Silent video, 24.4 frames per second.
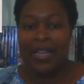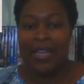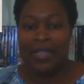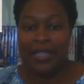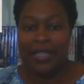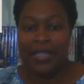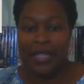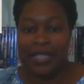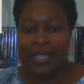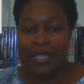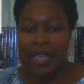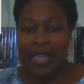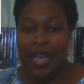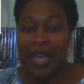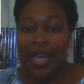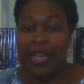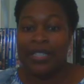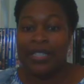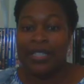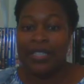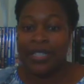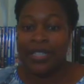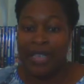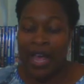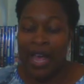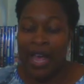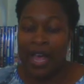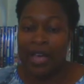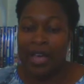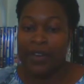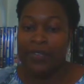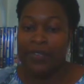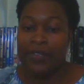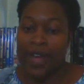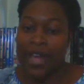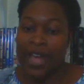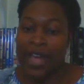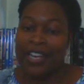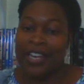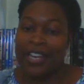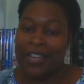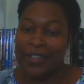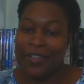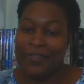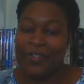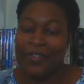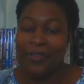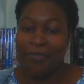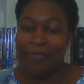Linda and Chad find
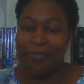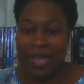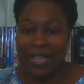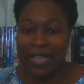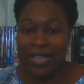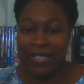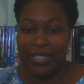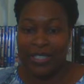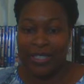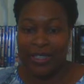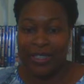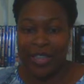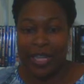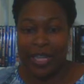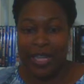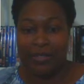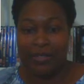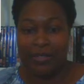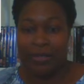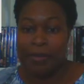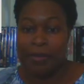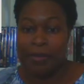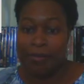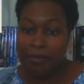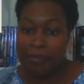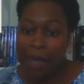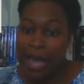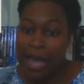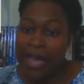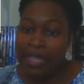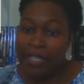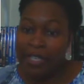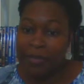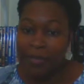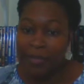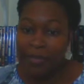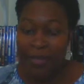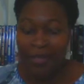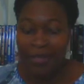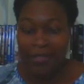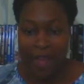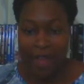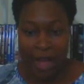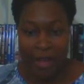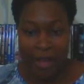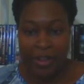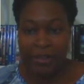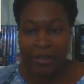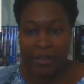information that might be
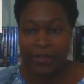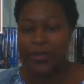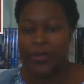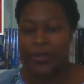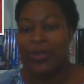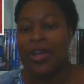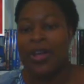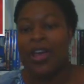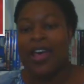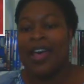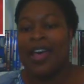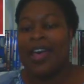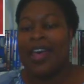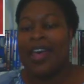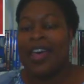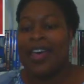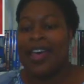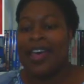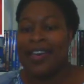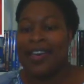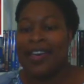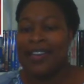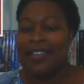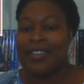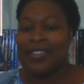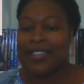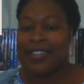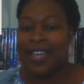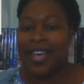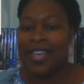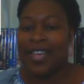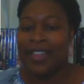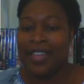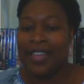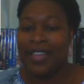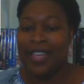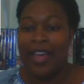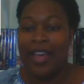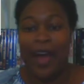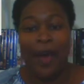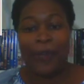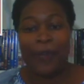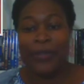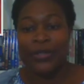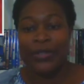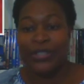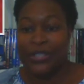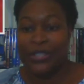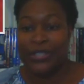valuable and take the
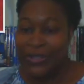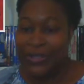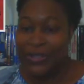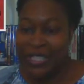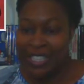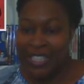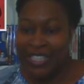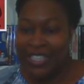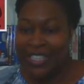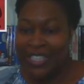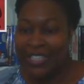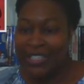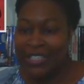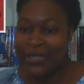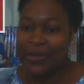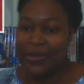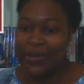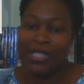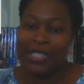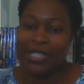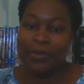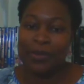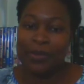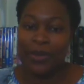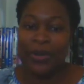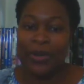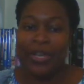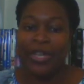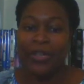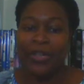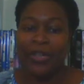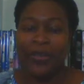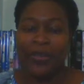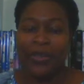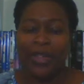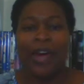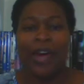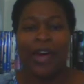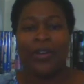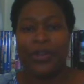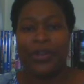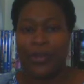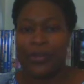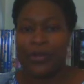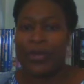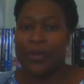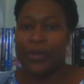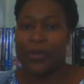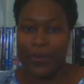opportunity to exploit it without
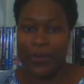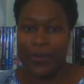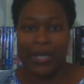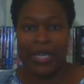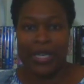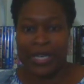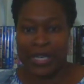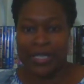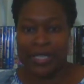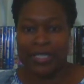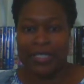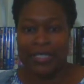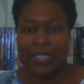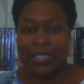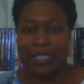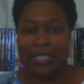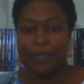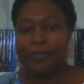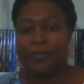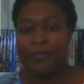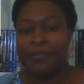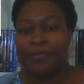knowing what it is.